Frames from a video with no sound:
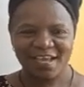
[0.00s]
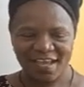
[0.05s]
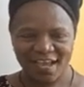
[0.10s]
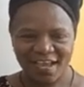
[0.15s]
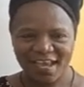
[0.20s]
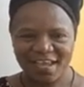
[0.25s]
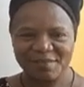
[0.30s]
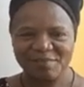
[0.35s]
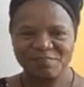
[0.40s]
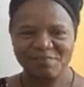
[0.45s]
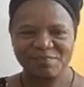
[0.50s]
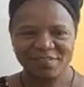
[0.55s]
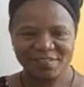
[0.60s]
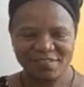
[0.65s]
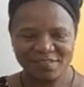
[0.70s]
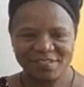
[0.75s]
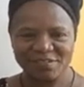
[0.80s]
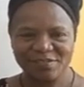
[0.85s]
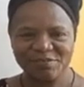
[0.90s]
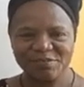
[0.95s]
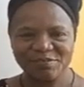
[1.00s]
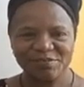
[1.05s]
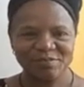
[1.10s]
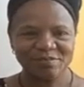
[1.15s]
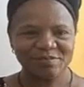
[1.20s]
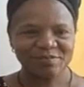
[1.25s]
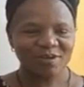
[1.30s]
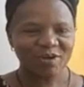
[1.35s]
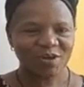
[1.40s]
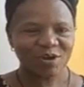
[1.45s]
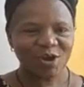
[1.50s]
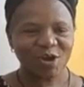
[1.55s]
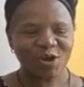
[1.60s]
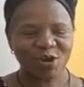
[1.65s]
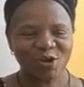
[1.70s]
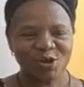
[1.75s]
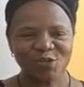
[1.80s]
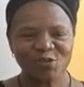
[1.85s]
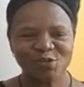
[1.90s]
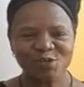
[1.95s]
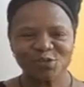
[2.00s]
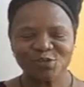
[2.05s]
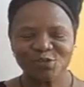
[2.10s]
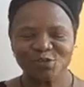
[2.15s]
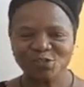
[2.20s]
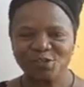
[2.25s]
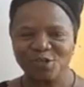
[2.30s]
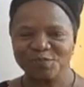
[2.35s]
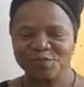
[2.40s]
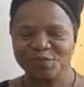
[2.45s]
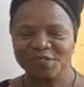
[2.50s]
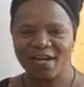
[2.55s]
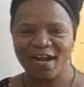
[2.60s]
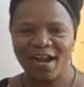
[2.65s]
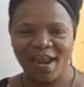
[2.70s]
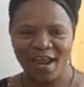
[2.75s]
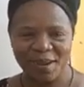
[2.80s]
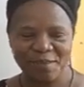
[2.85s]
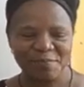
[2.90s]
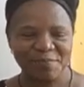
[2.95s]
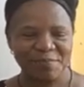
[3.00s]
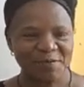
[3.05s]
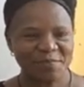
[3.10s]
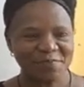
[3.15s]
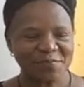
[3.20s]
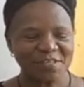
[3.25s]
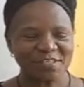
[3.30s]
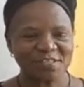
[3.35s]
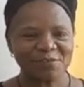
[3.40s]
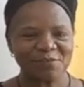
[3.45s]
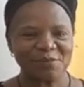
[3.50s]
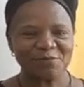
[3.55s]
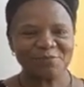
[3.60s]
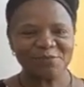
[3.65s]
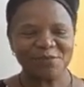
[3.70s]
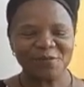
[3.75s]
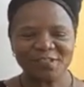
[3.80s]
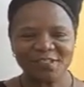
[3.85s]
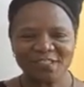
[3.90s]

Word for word: I still call on you to subscribe if this is your first